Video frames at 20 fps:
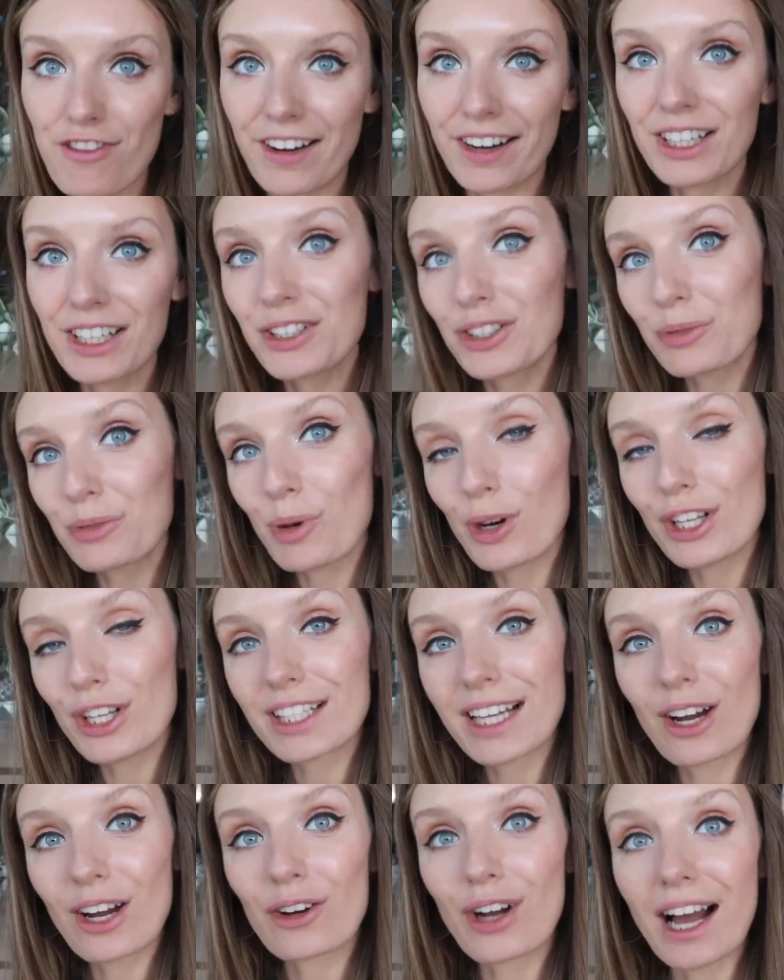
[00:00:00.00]
very good
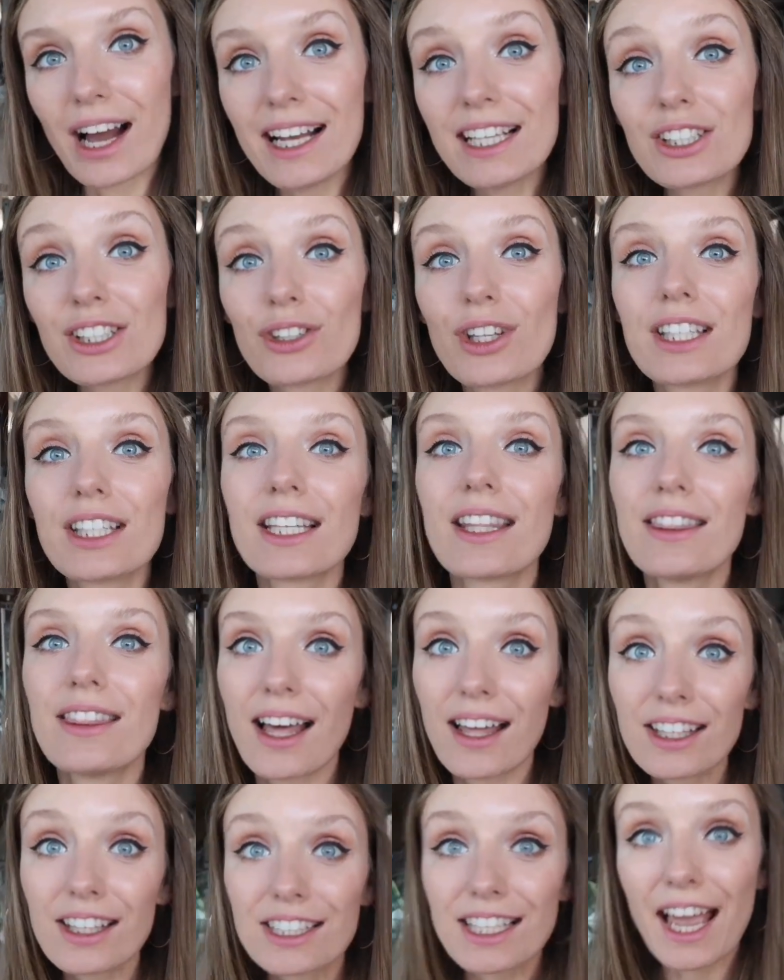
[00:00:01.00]
morning now, guys. So that's
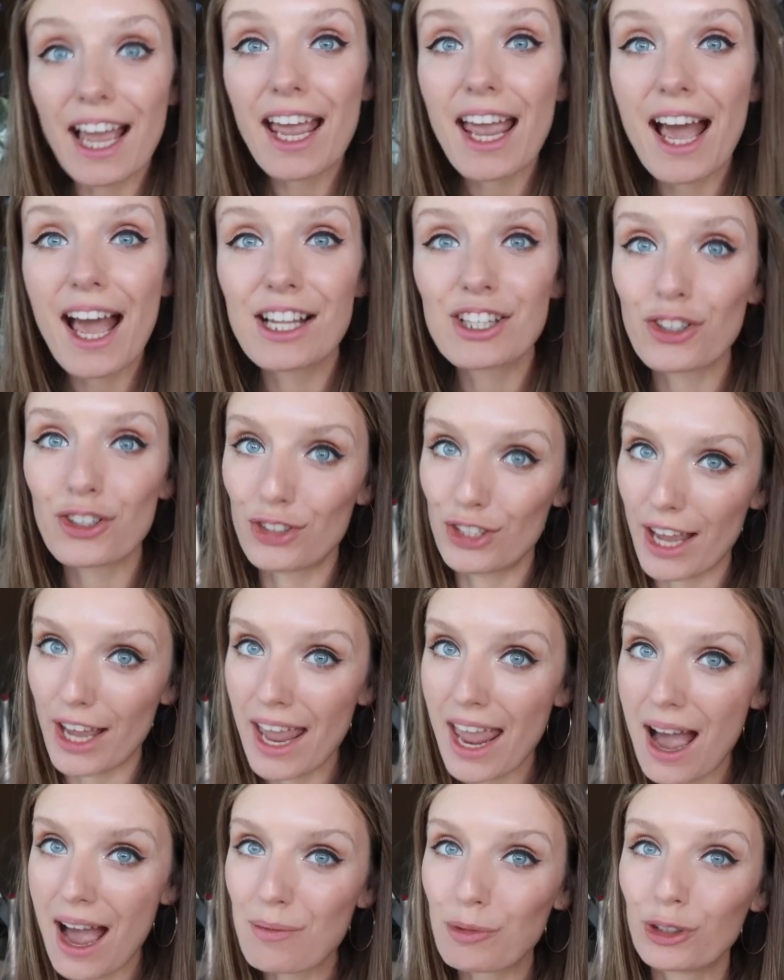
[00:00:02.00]
another day, and
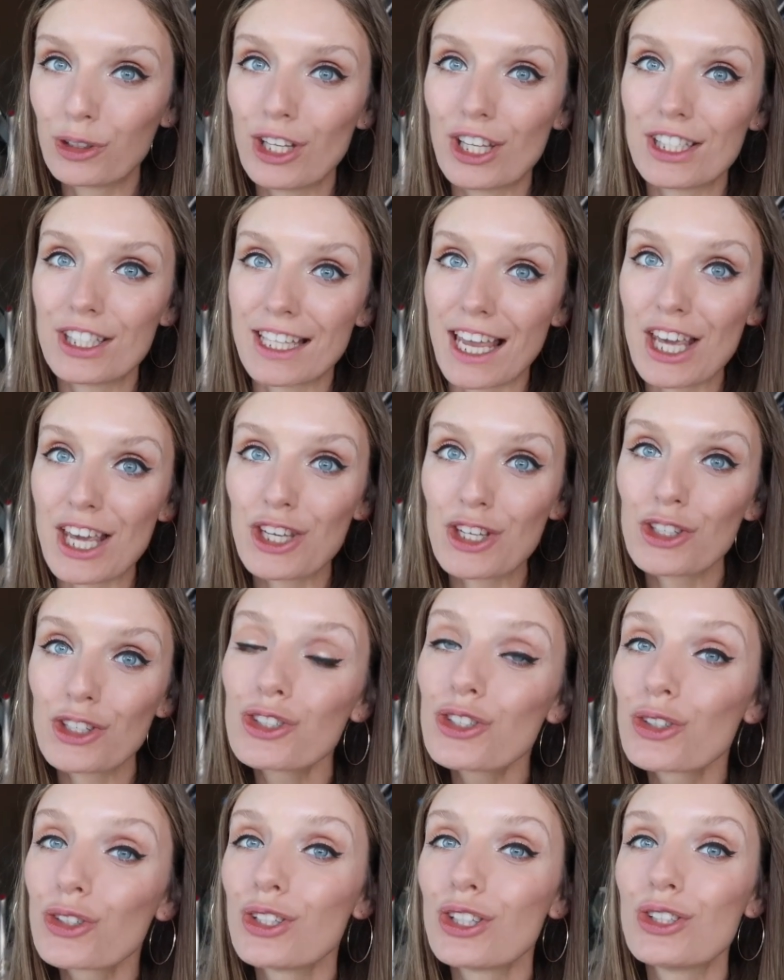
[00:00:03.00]
today I'm gonna take you
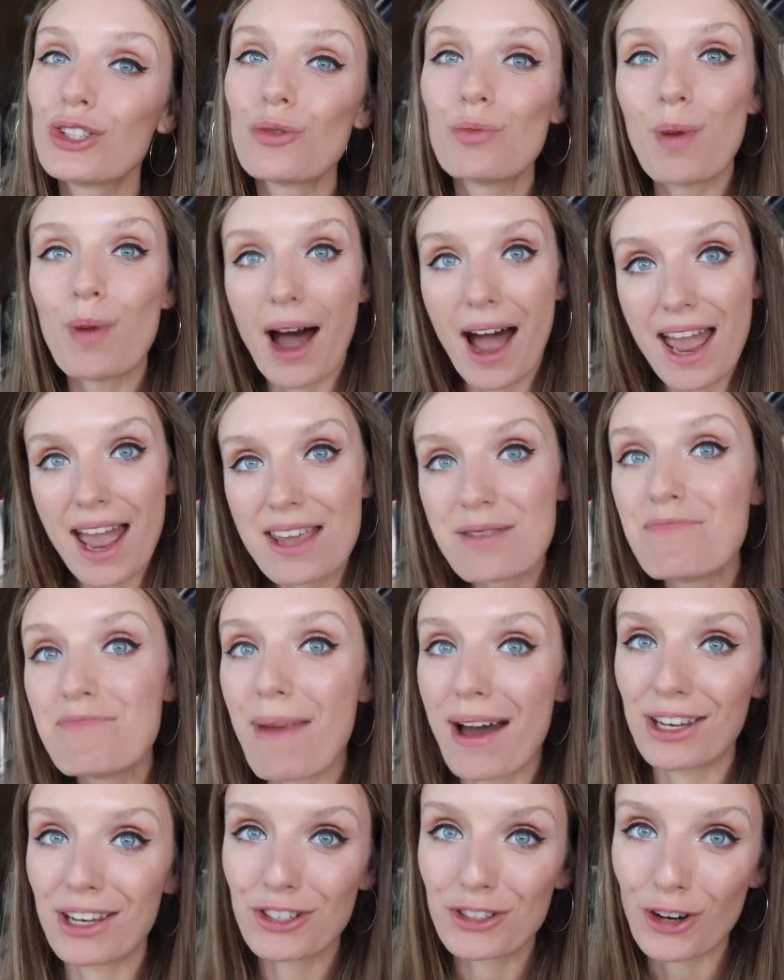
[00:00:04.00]
to the Dubai
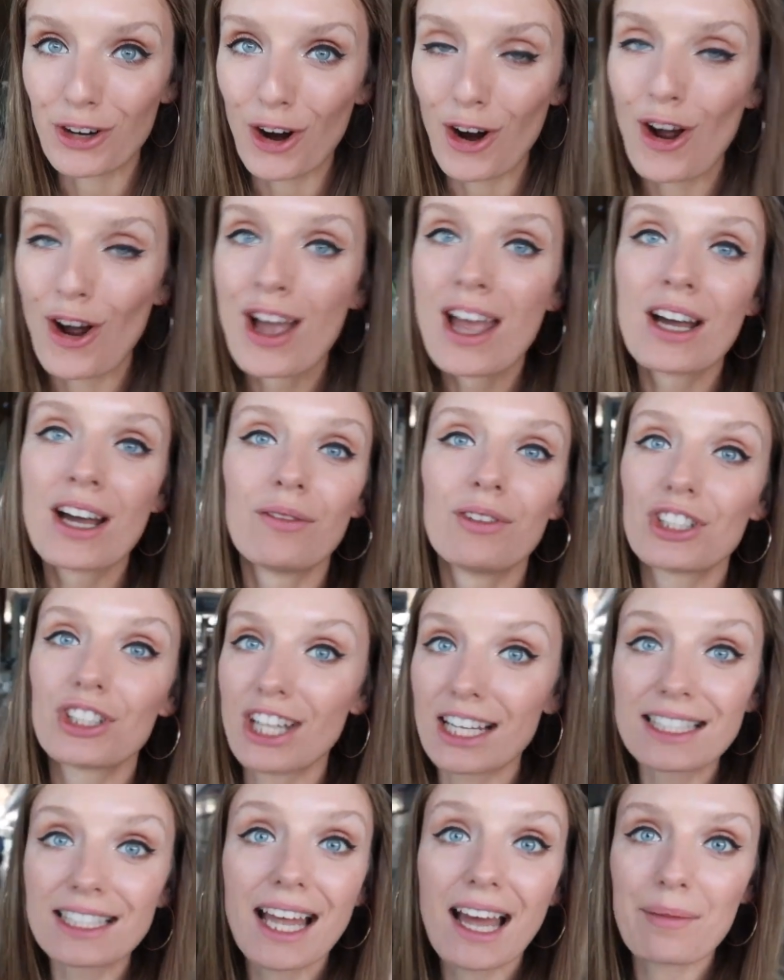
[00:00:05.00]
Metro, which
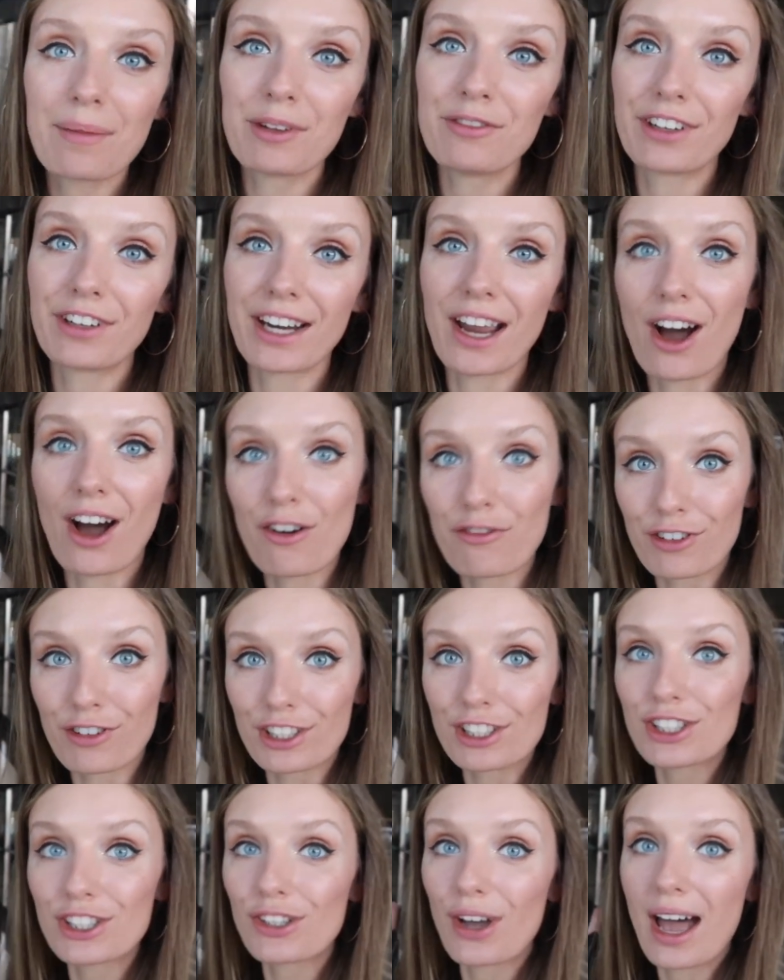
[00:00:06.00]
doesn't happen very
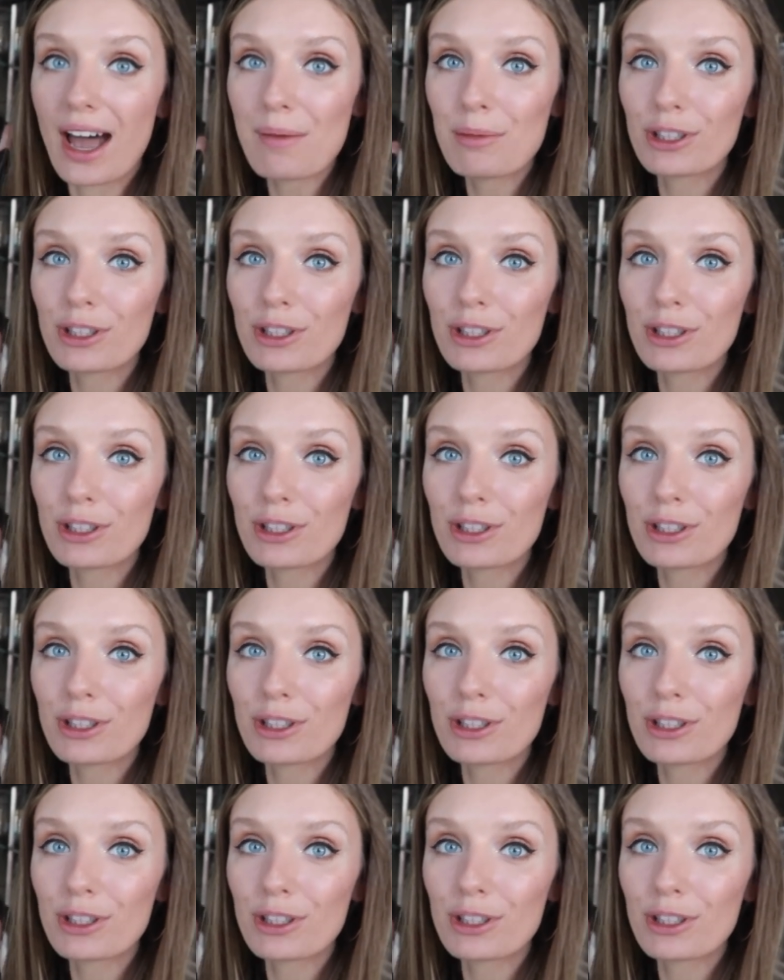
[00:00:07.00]
often. So I'm